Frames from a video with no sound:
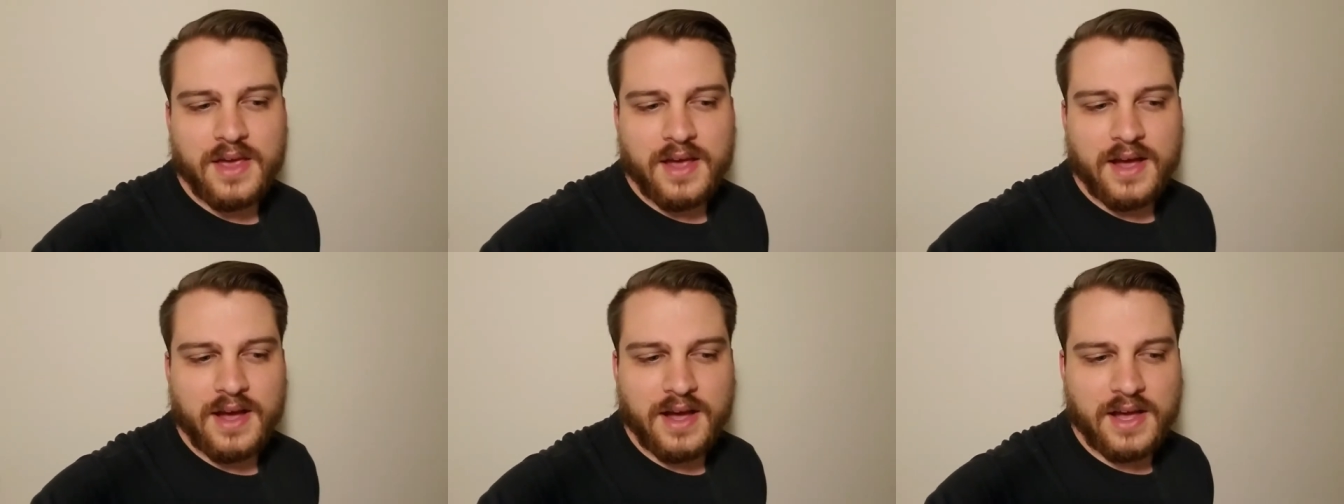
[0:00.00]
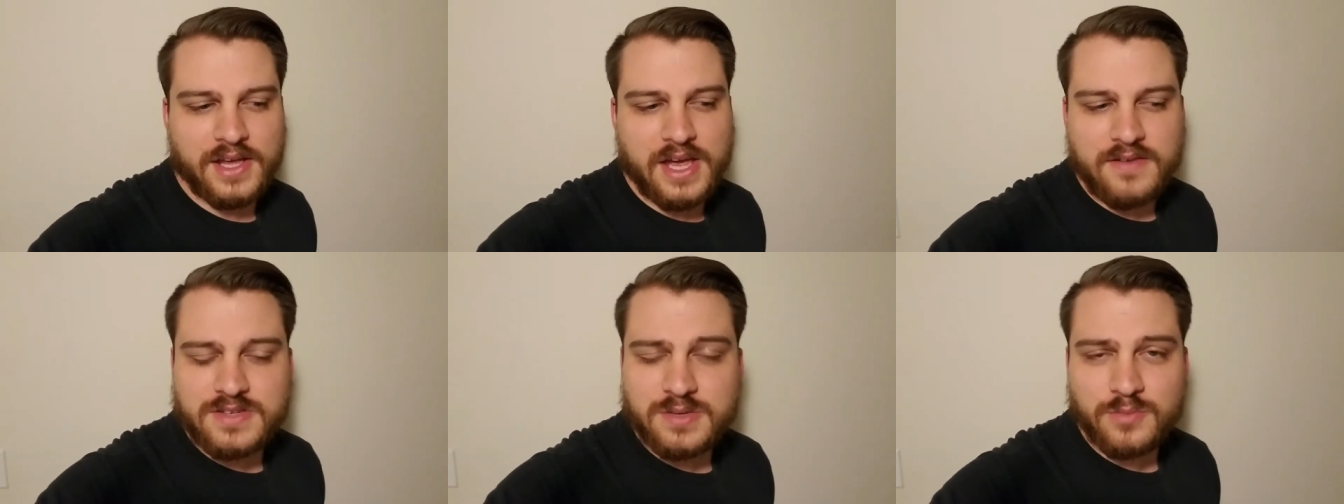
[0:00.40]
Uh, you
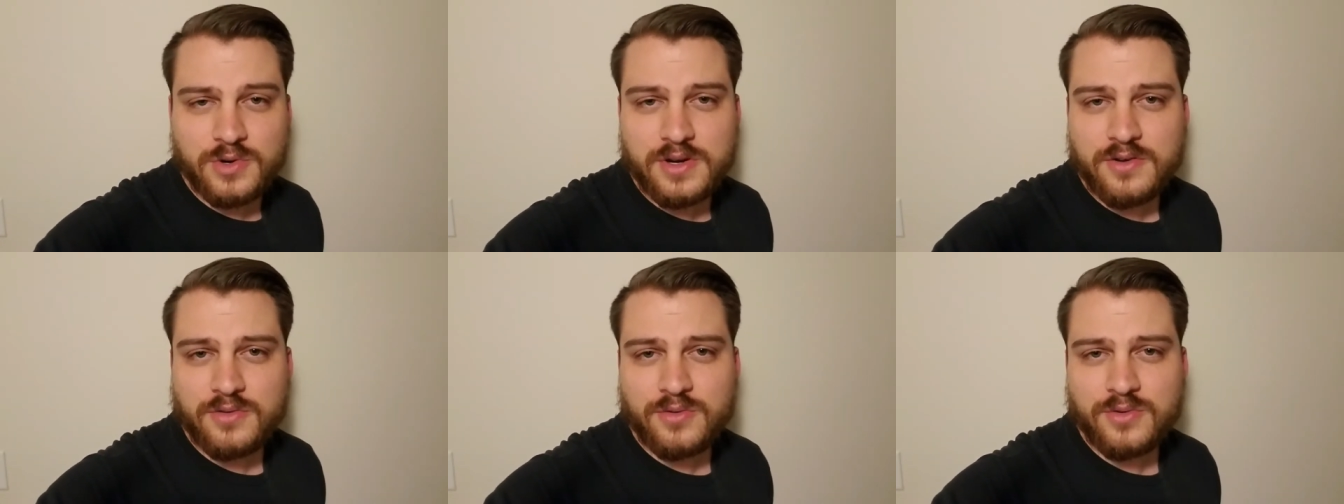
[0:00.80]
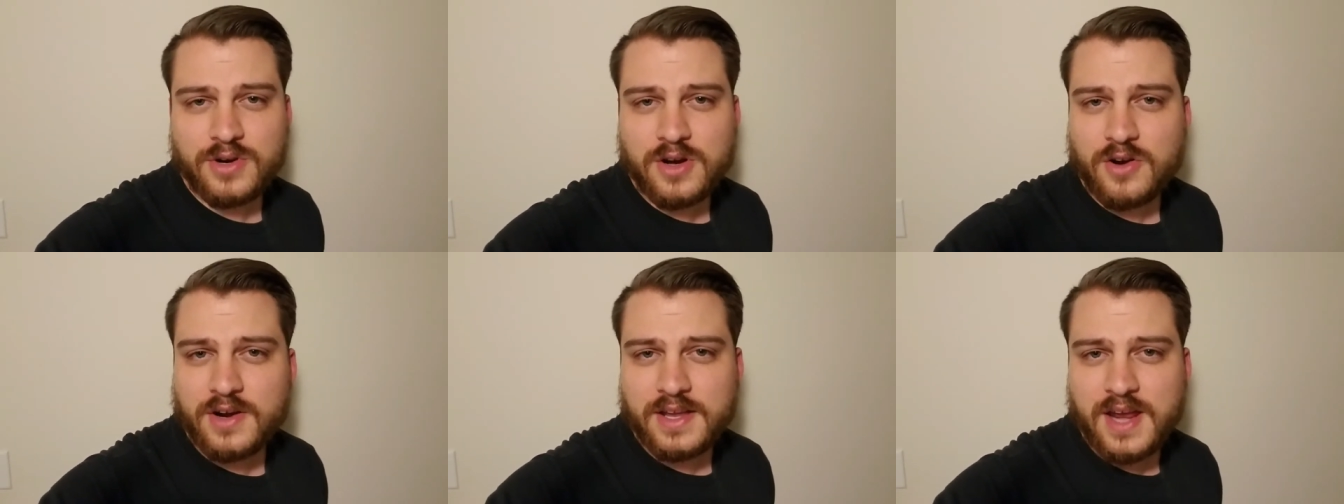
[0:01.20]
have some re
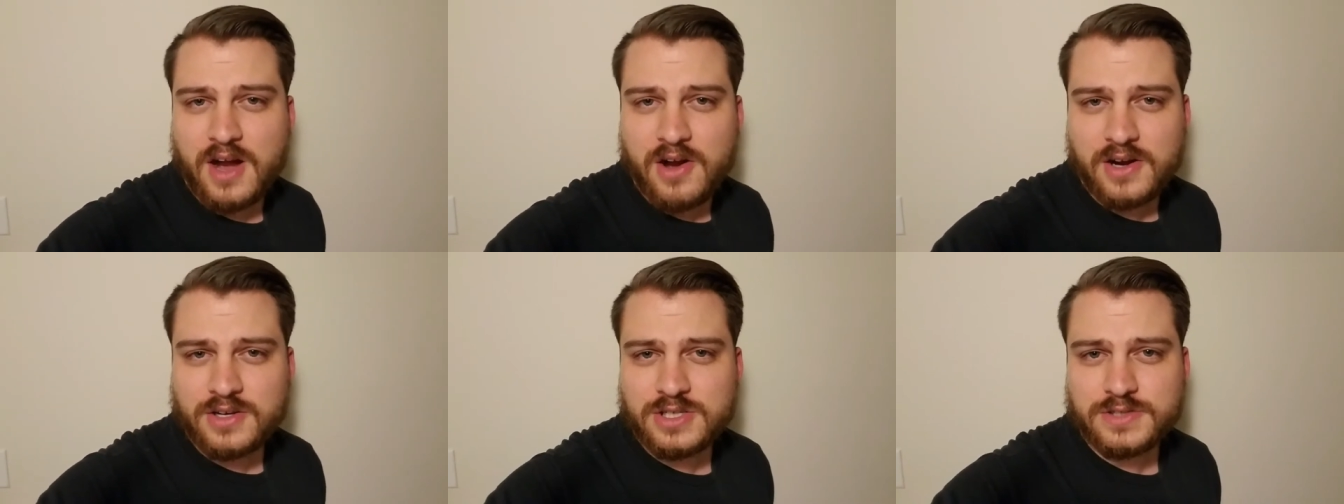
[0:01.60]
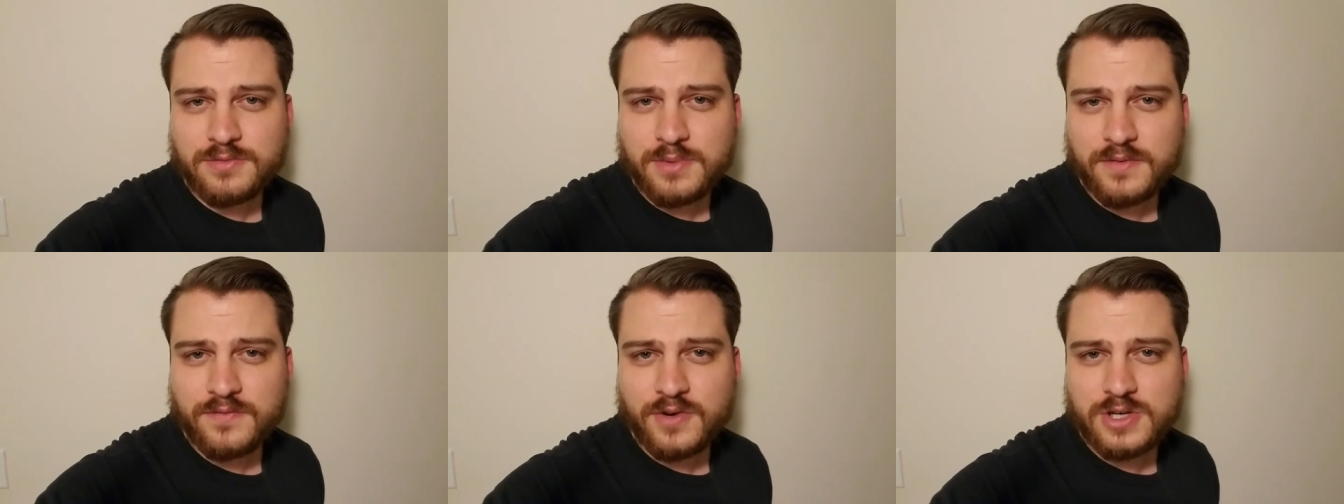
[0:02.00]
recurring characters from
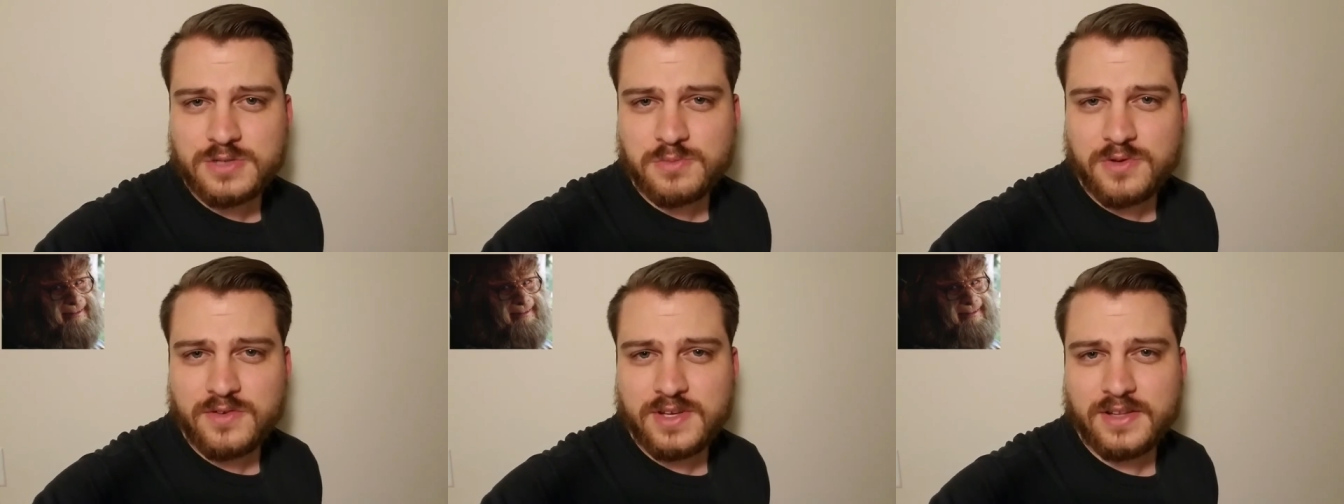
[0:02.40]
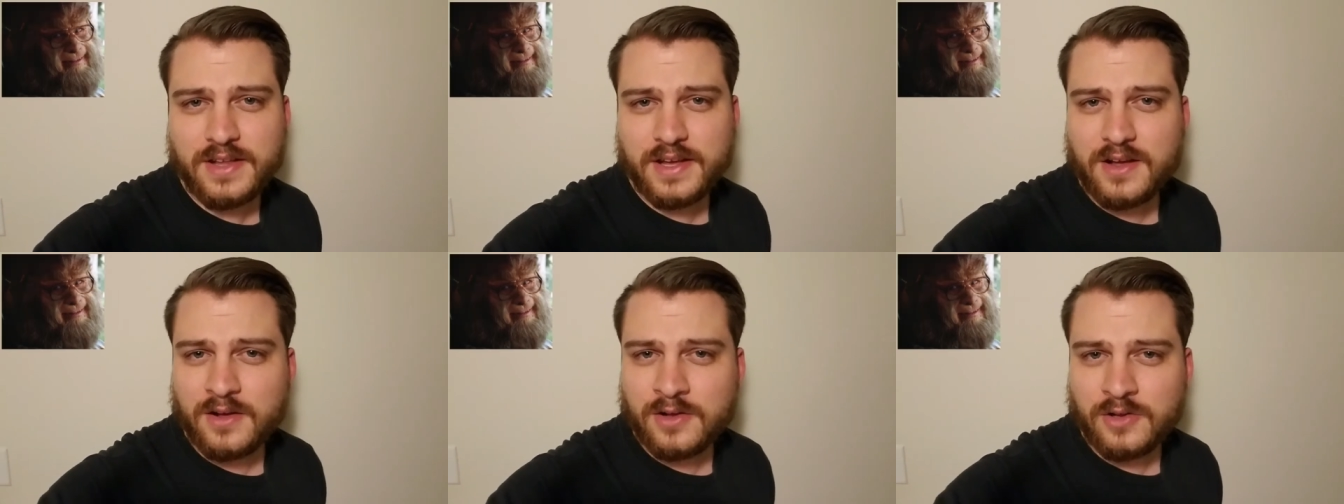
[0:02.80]
the first movie,
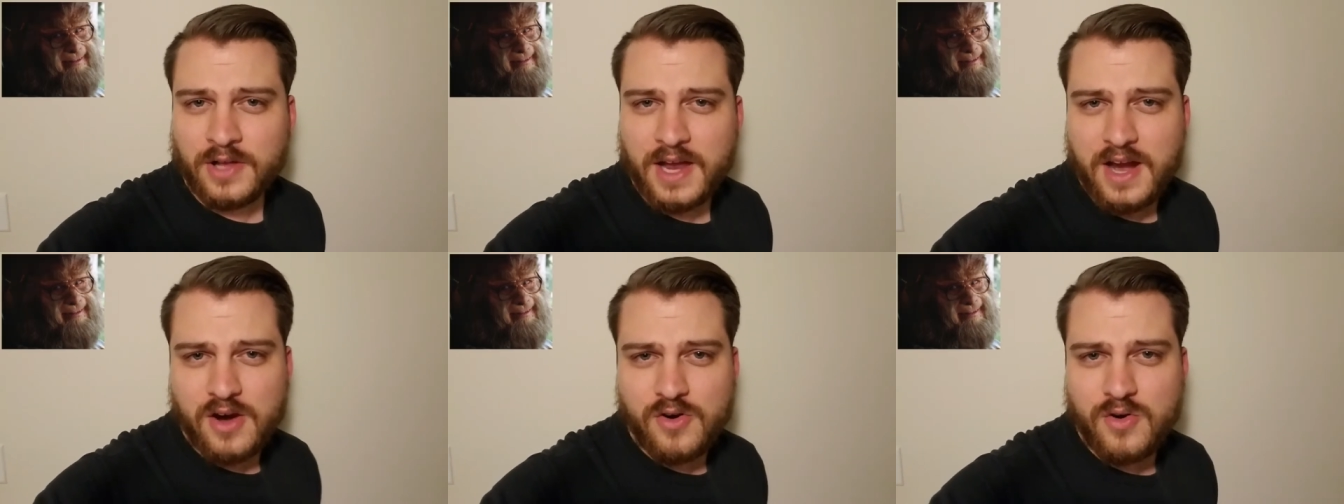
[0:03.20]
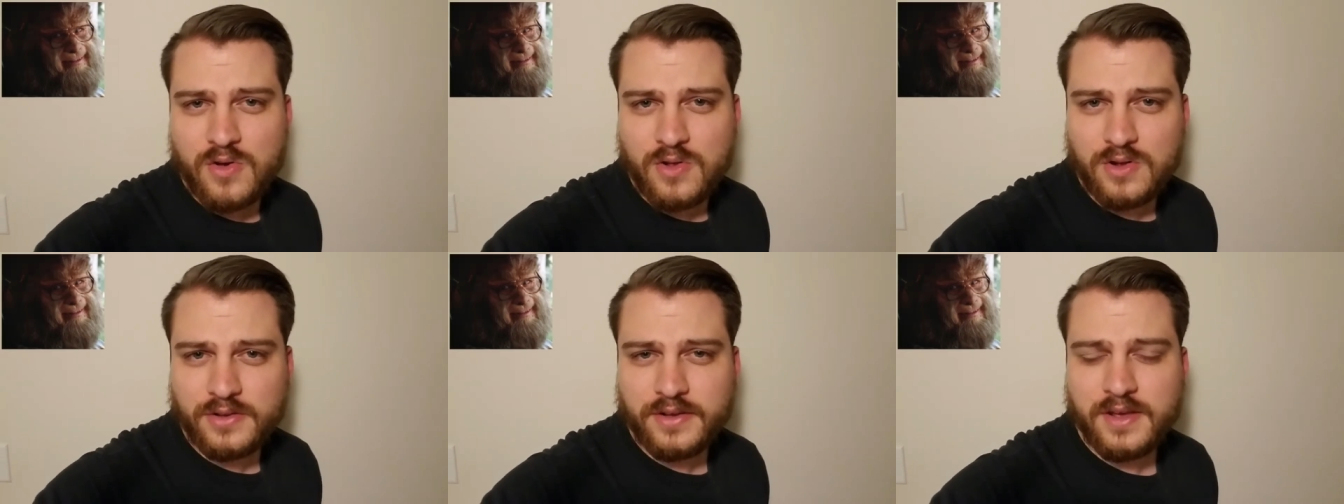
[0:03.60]
like Uncle
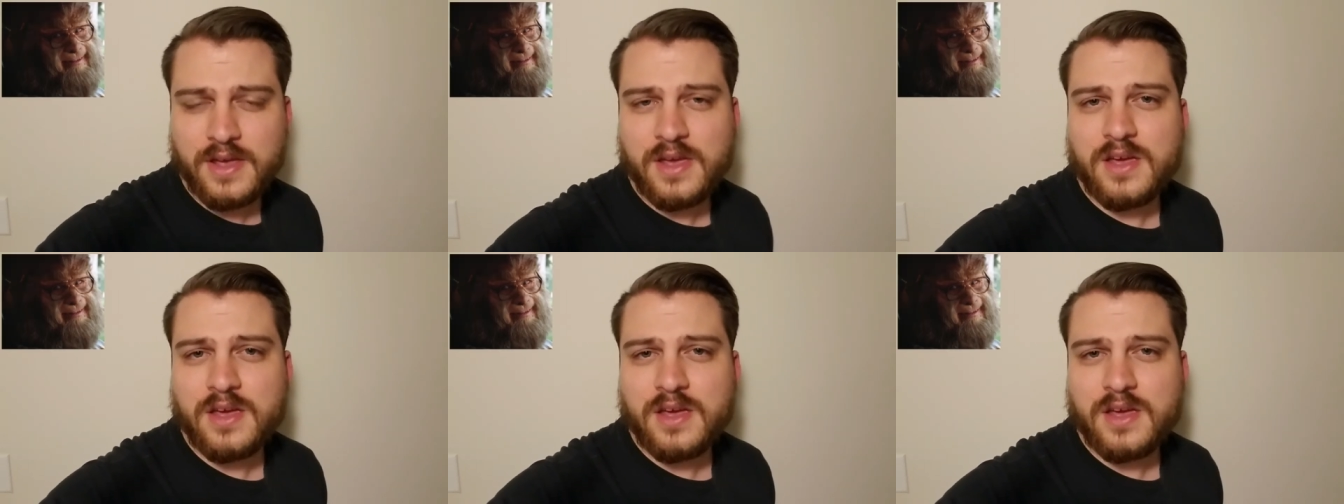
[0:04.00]
Harold,